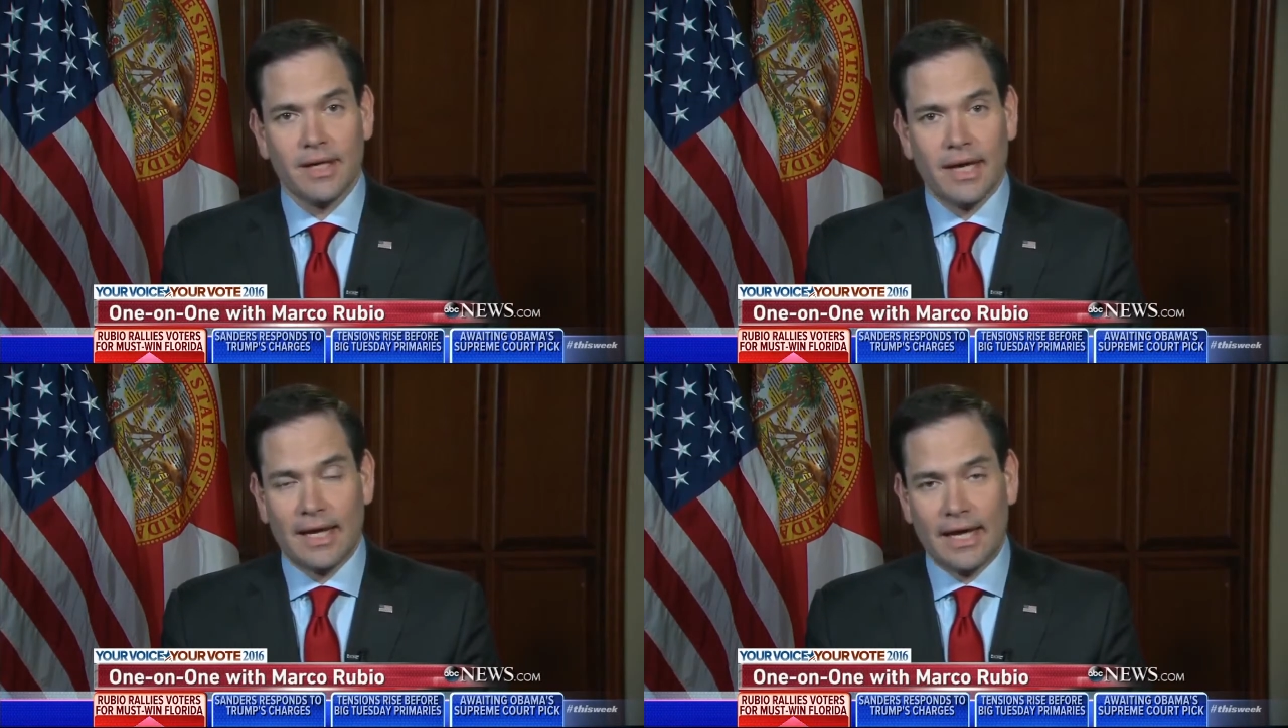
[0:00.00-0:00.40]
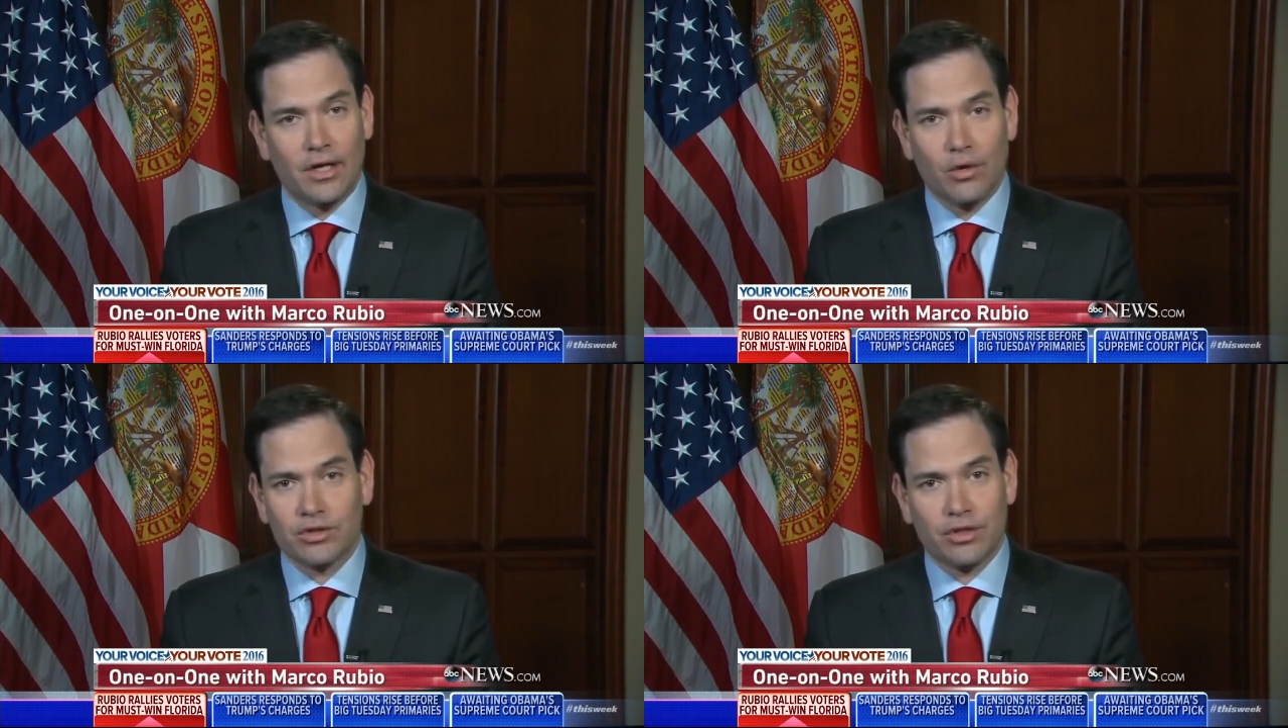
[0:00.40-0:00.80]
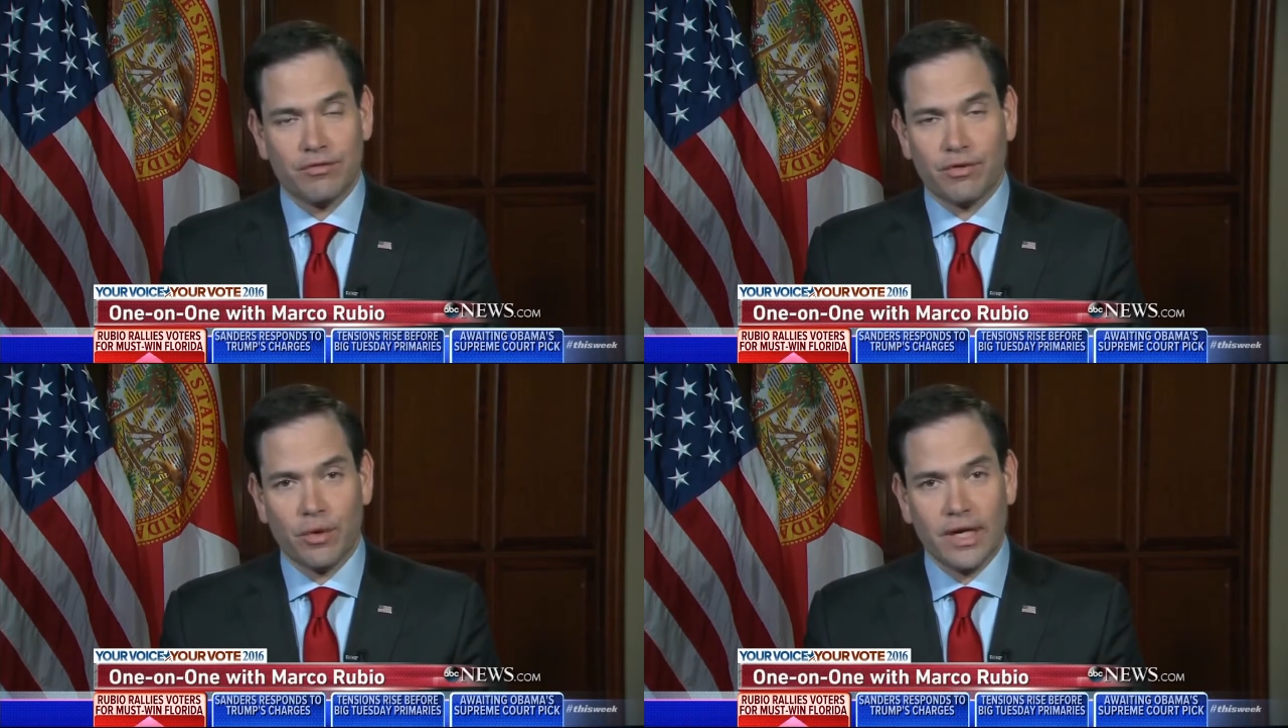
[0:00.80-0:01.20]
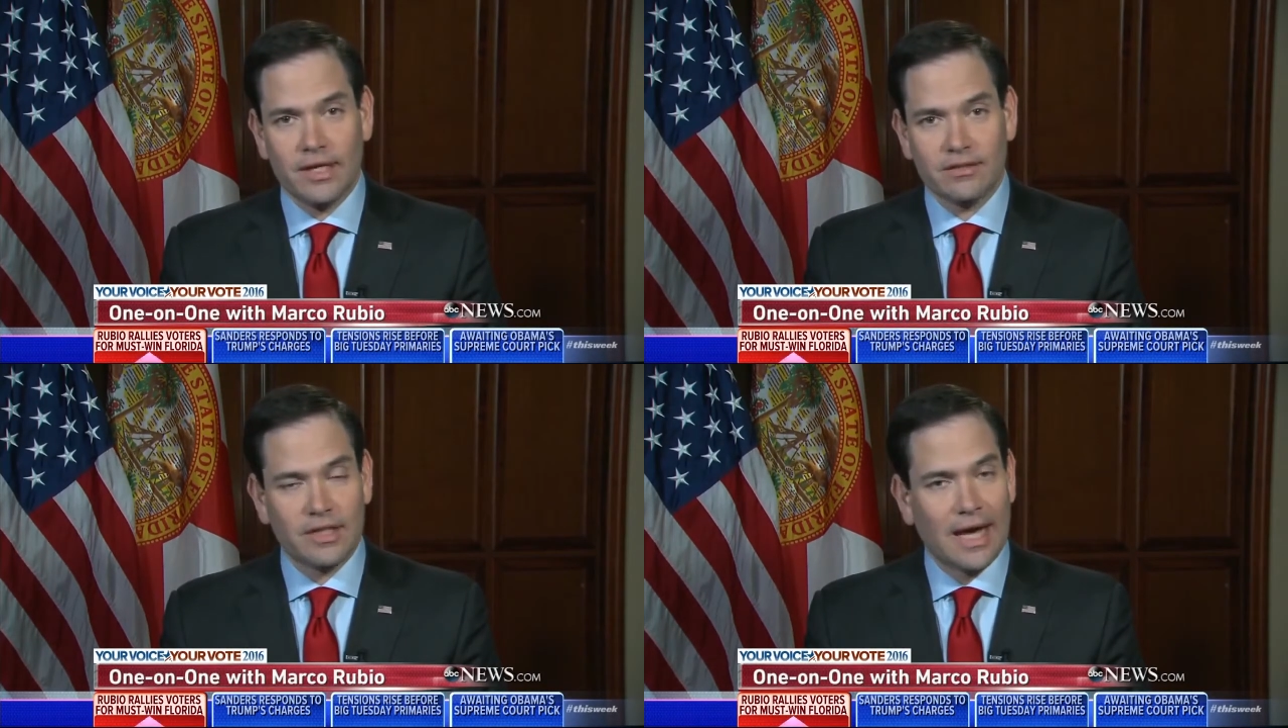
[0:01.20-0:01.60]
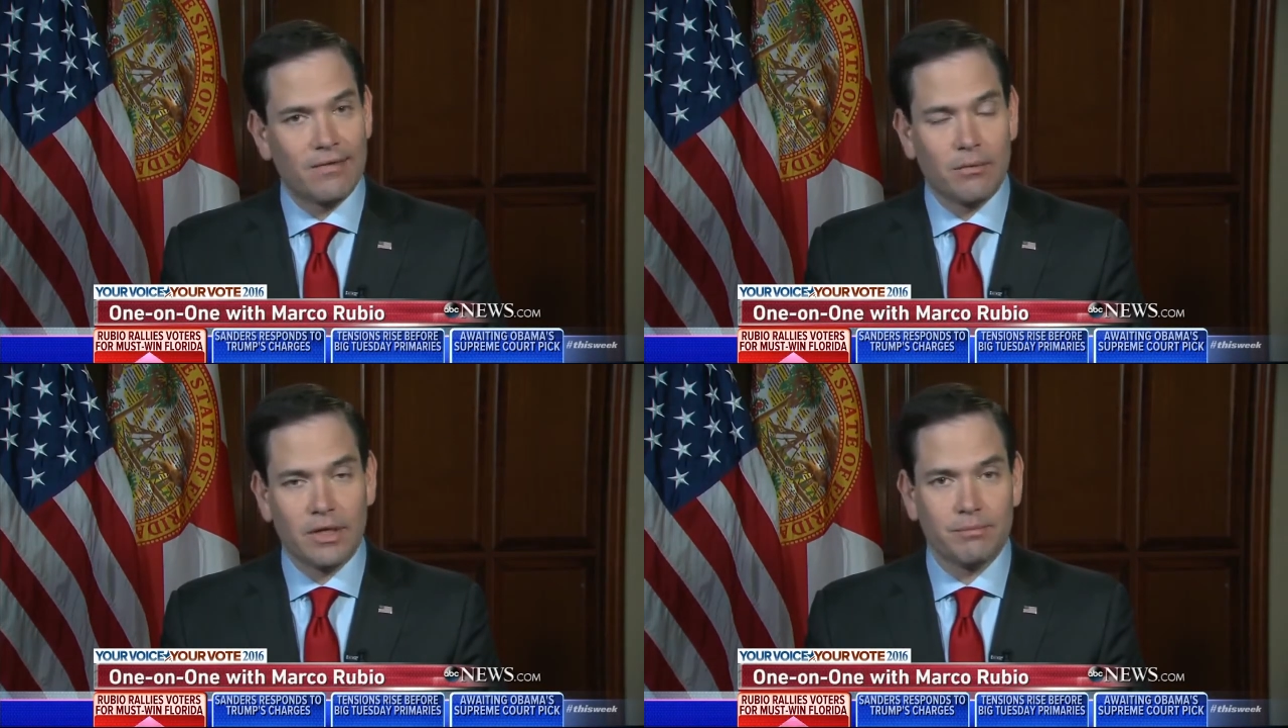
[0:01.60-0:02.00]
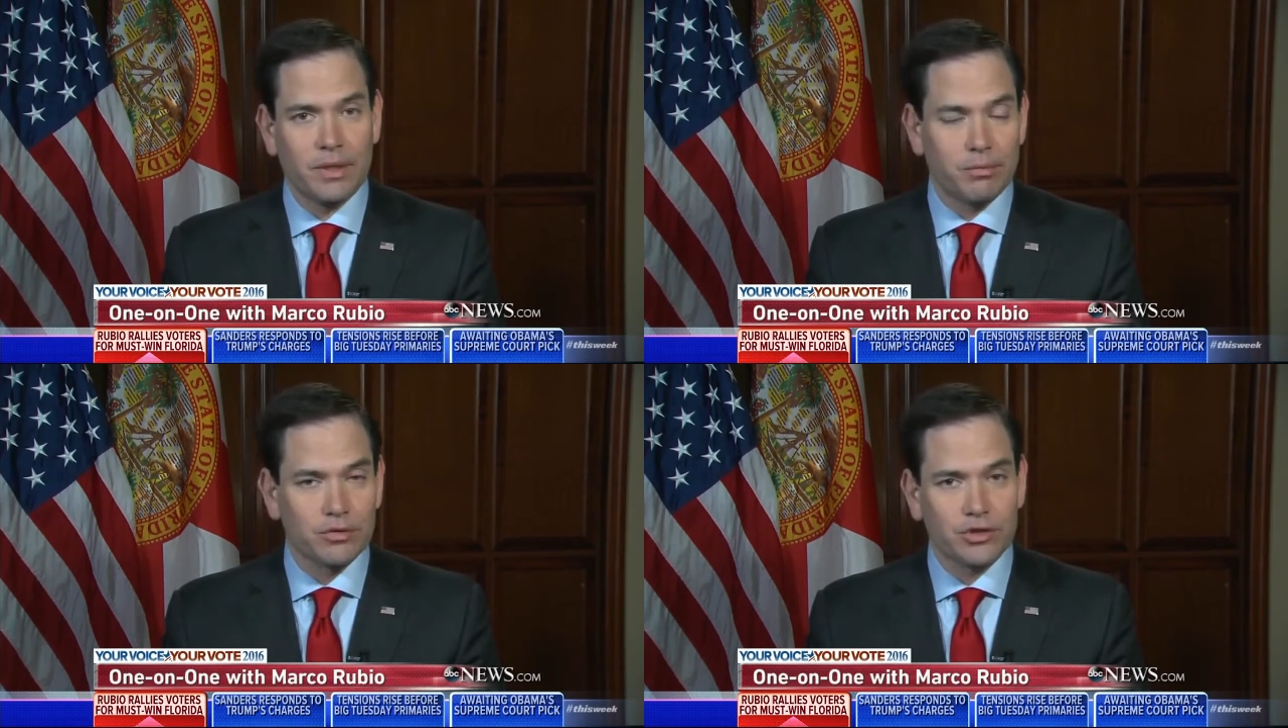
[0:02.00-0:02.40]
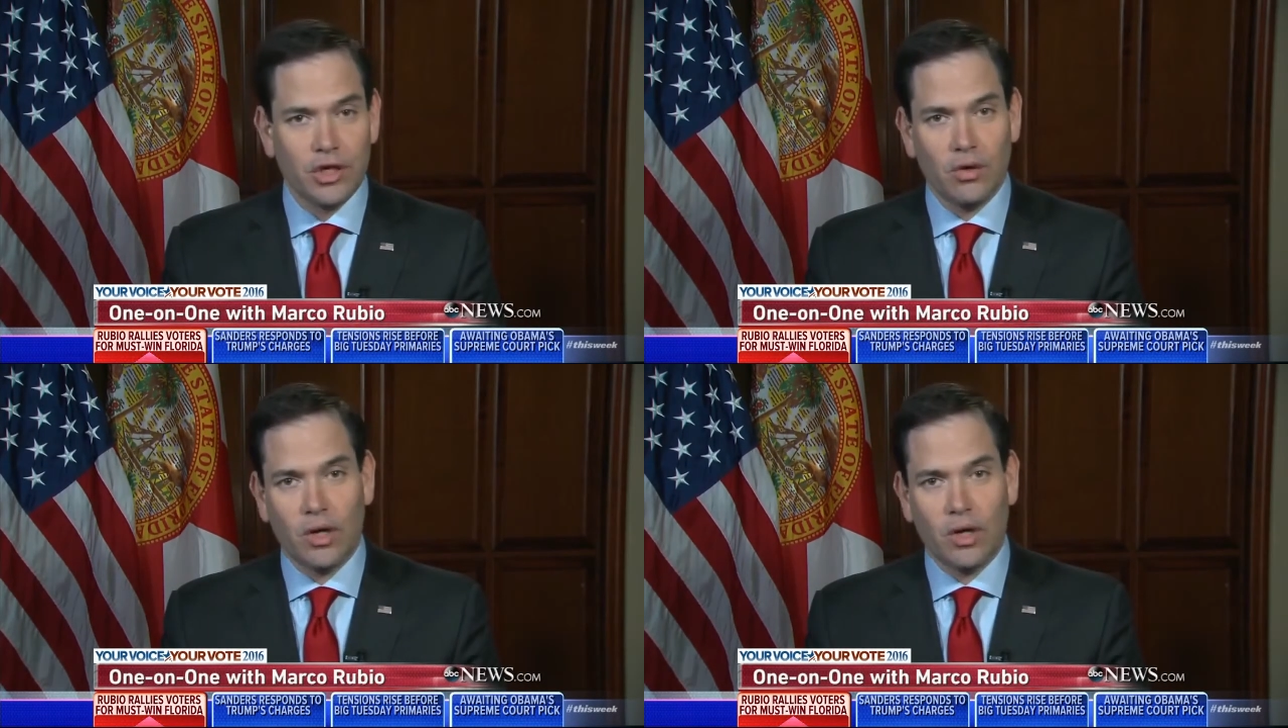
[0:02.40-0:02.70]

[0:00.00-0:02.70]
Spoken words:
and I know it's good for ratings to have him on people's show.